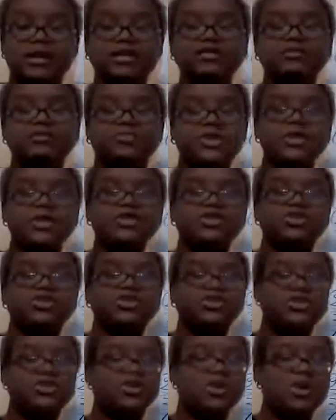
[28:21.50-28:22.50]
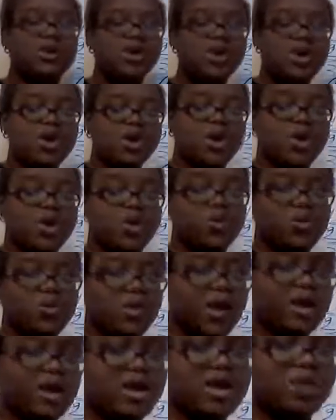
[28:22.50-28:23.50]
inspection. All
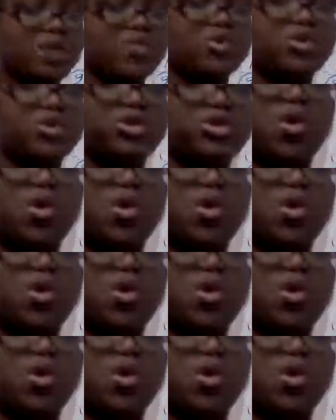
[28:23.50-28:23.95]
right, that was